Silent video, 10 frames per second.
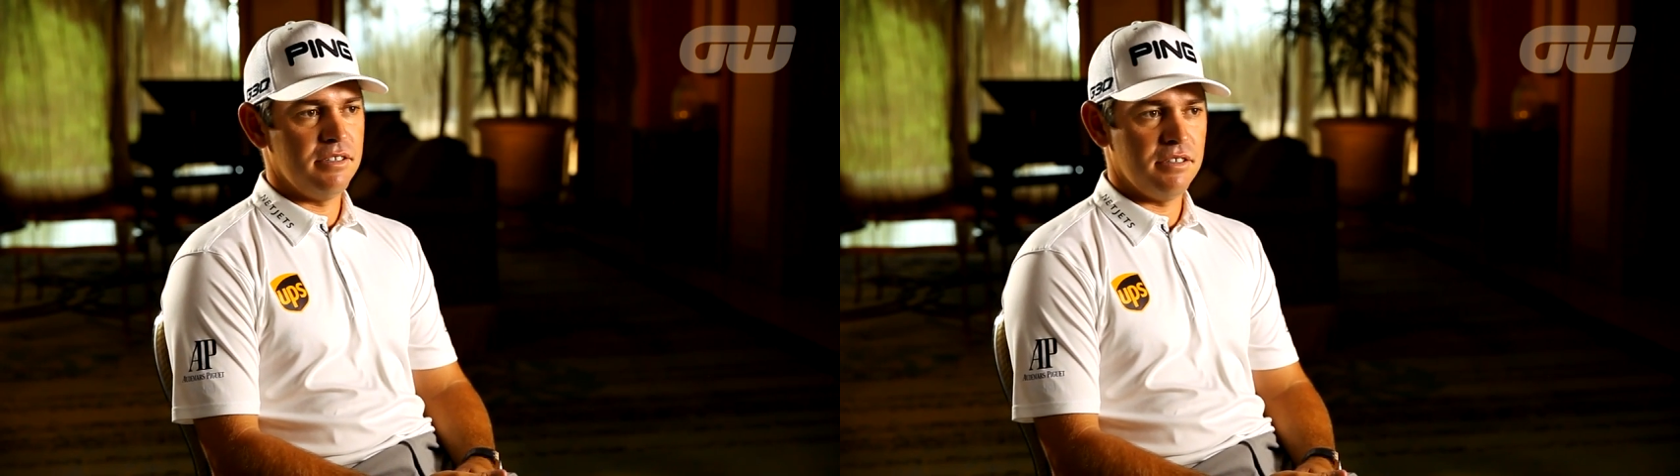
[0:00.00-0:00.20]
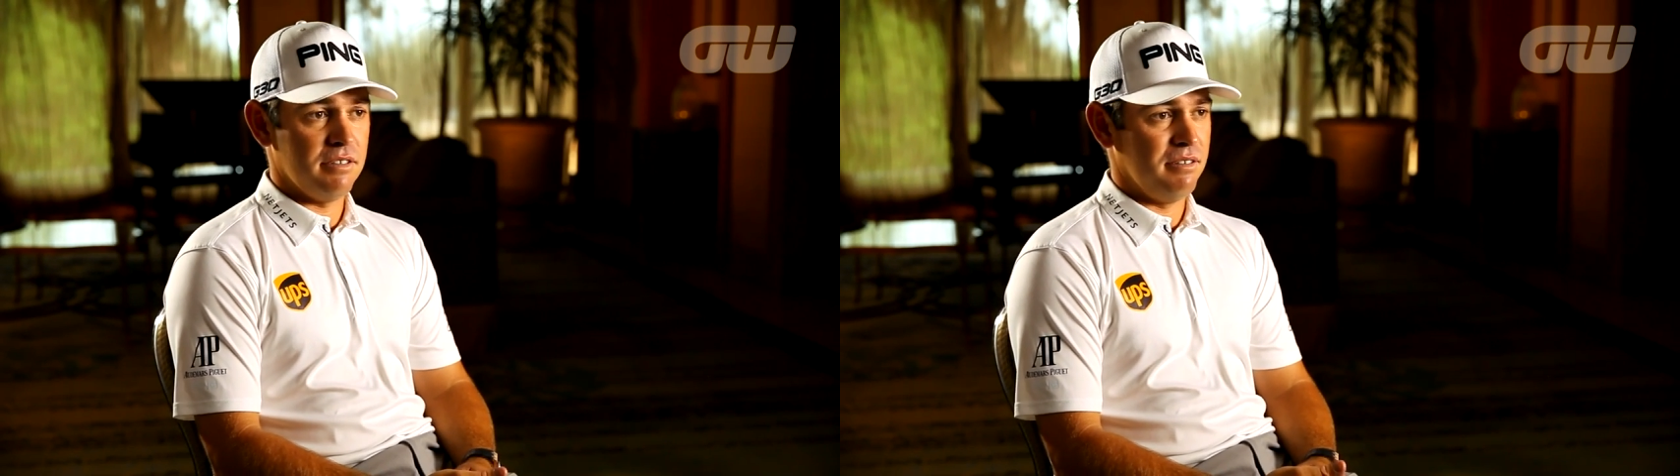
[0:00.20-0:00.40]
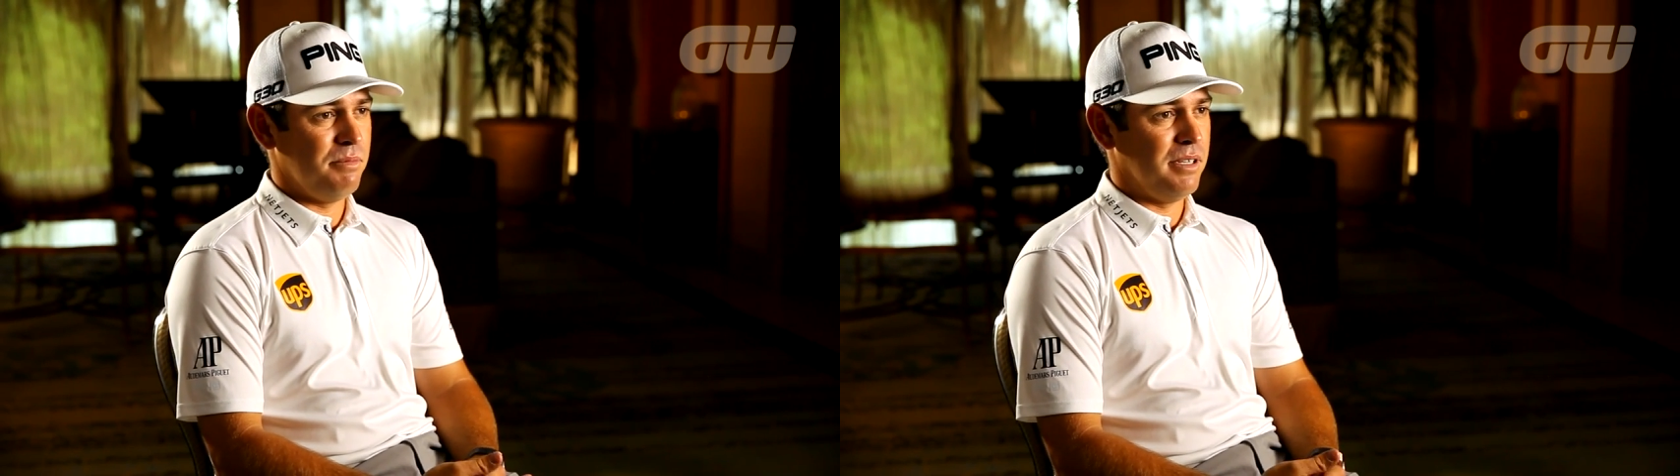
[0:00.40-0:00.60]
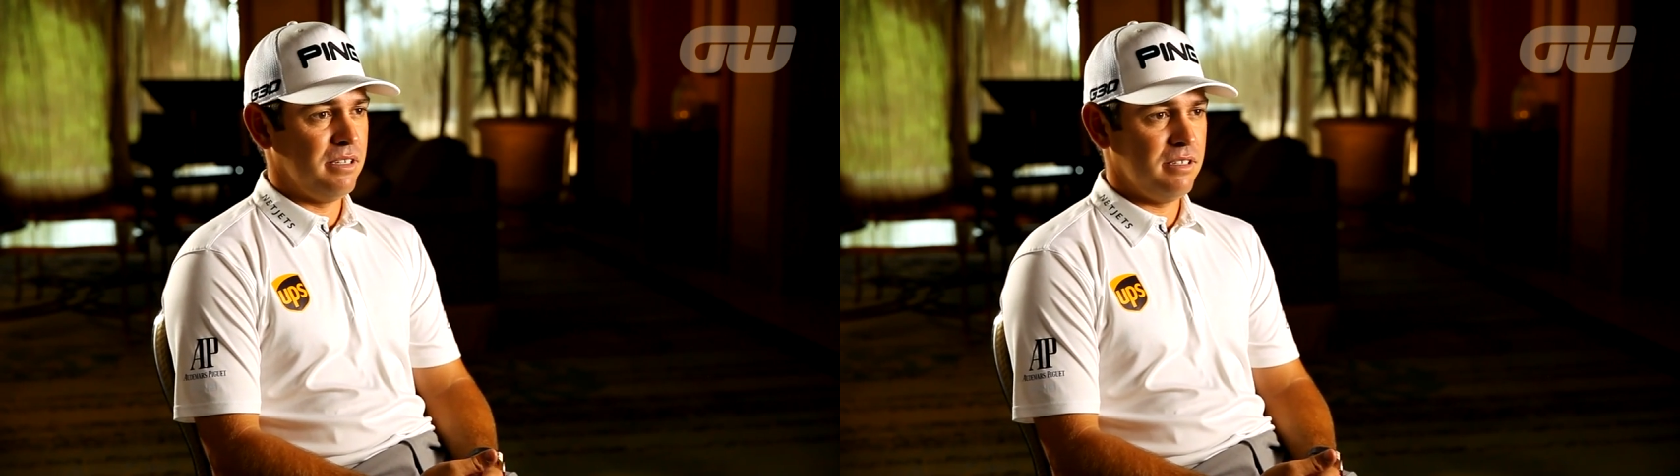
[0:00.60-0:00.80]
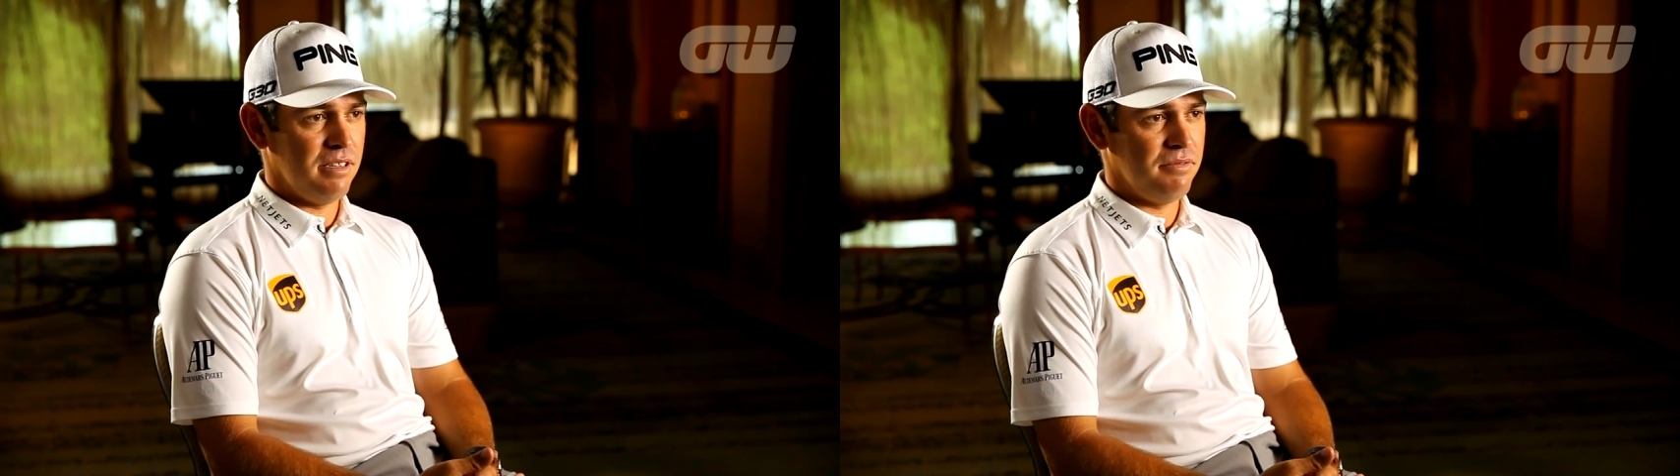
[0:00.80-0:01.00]
It's just going to be
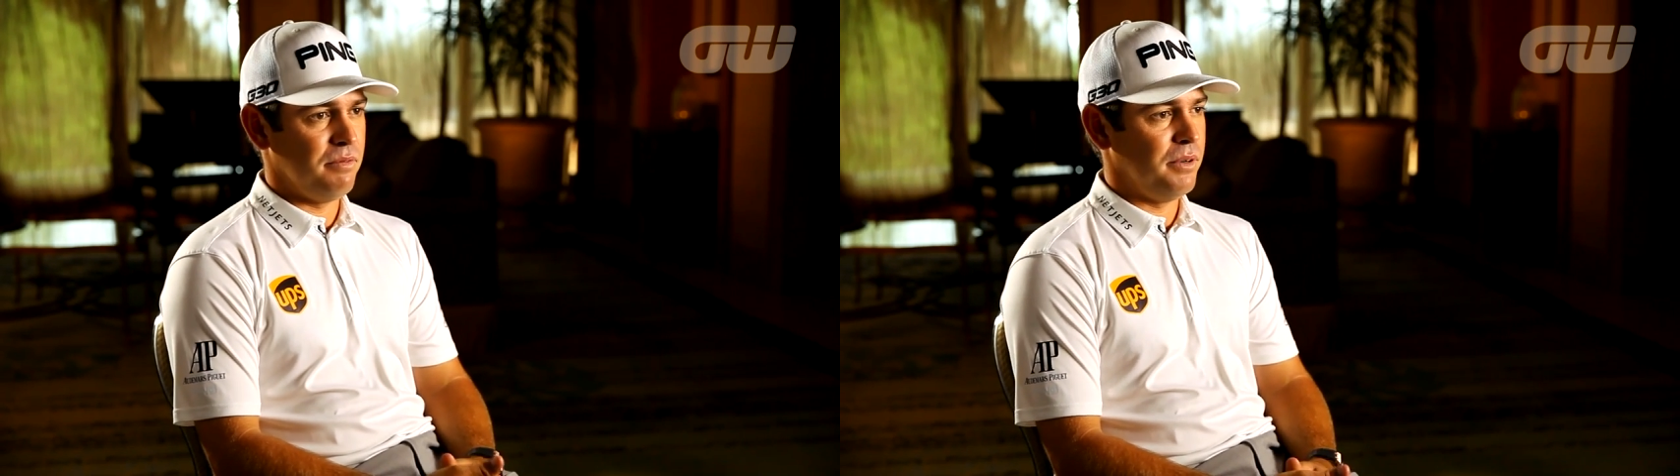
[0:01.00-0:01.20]
a tough